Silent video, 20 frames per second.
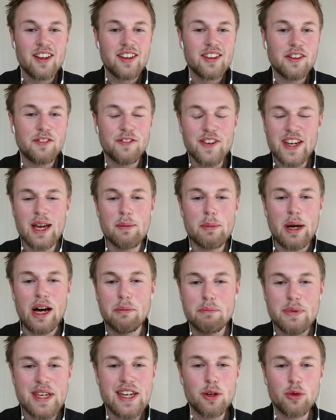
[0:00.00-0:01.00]
the thing
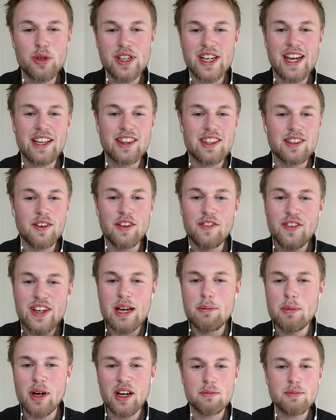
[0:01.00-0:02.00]
about being creative, the thing
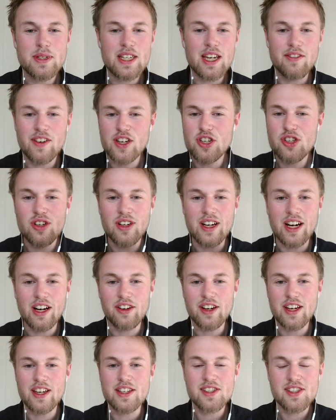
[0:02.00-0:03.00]
about being a
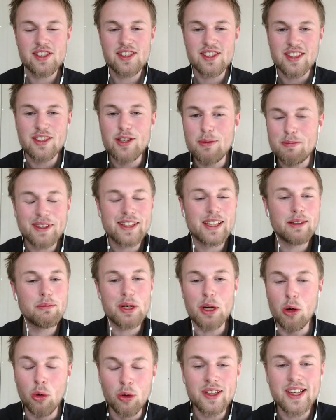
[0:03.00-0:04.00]
visionary is typically
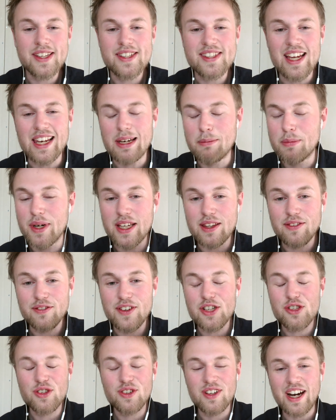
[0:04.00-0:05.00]
we only celebrate
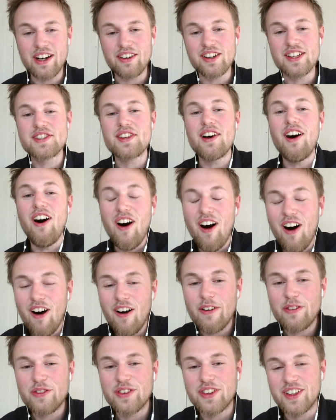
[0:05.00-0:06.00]
visionaries
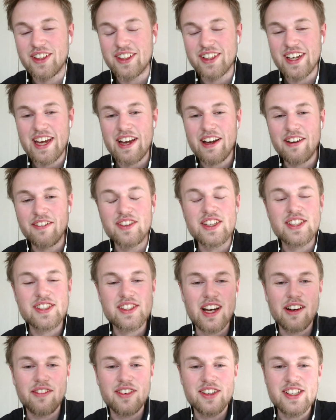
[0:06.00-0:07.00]
after they have
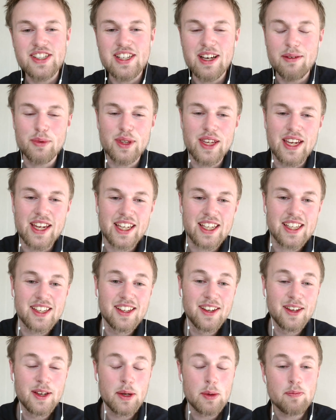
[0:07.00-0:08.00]
discovered something.
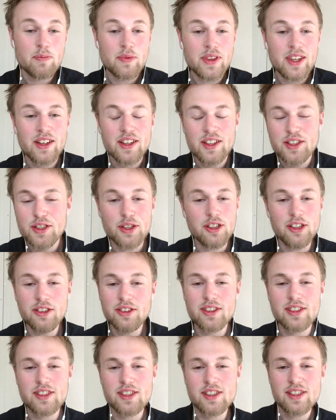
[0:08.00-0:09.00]
You
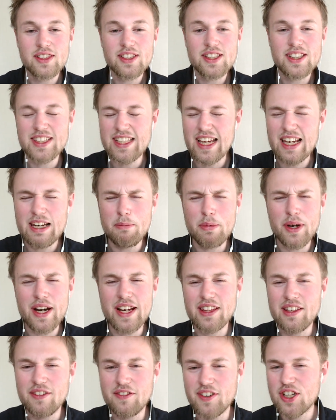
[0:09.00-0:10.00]
don't
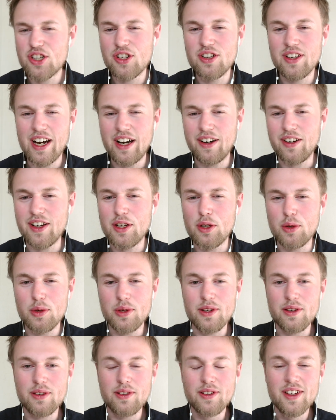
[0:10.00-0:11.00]
celebrate a visionary
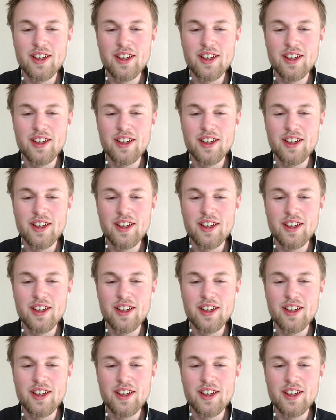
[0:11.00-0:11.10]
who